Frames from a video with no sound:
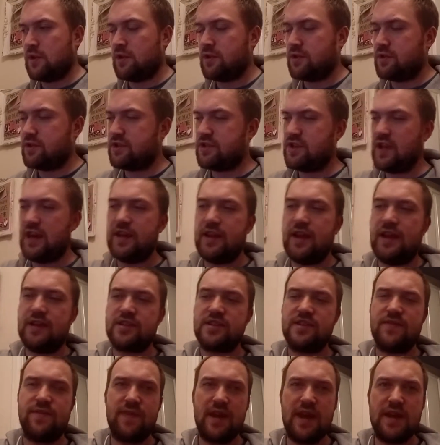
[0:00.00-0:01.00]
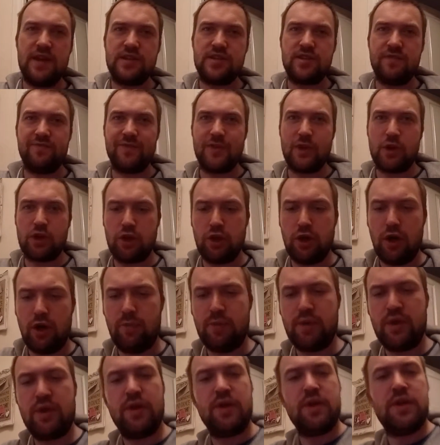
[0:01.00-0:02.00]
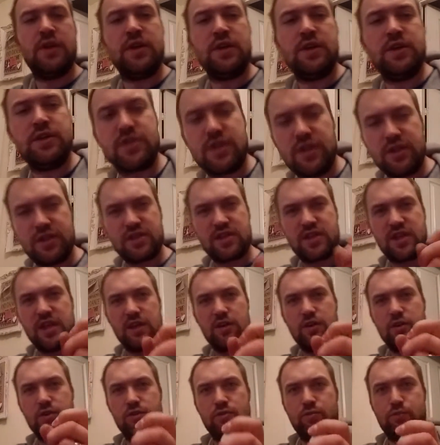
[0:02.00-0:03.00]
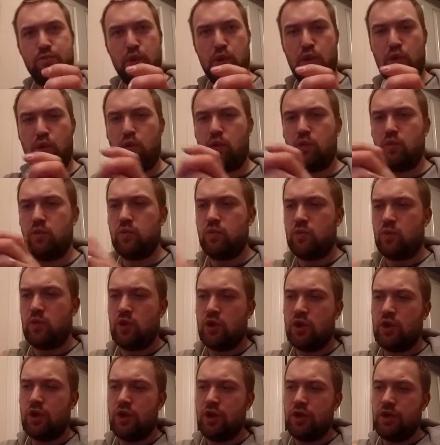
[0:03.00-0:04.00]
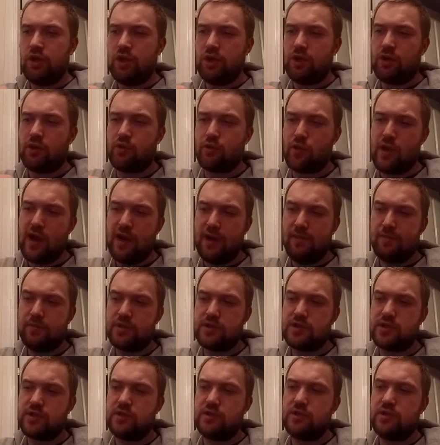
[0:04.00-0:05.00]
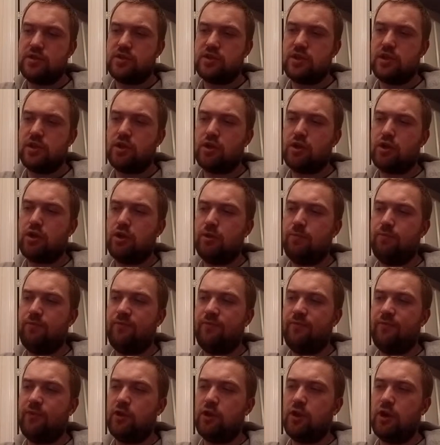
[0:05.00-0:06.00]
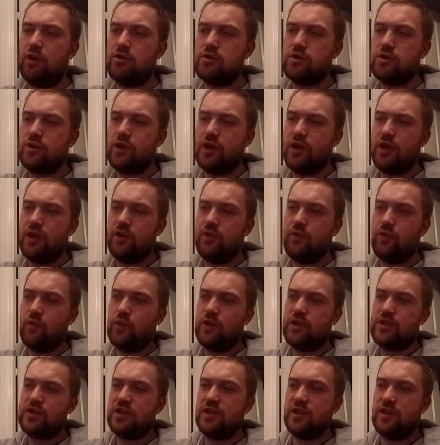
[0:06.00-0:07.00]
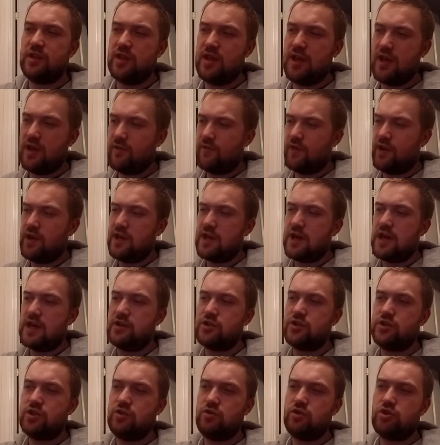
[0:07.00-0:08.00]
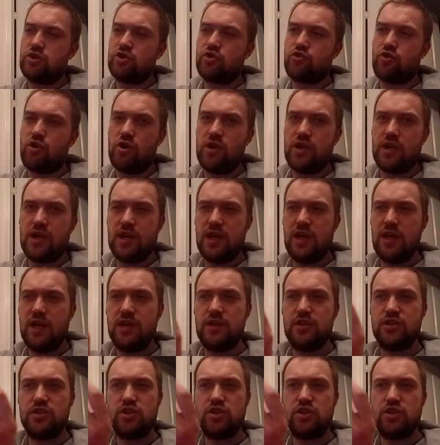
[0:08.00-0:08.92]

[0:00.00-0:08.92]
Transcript: say that's the face of the club. So the skin on the ball grips to the club for longer, which in theory, as you strike it,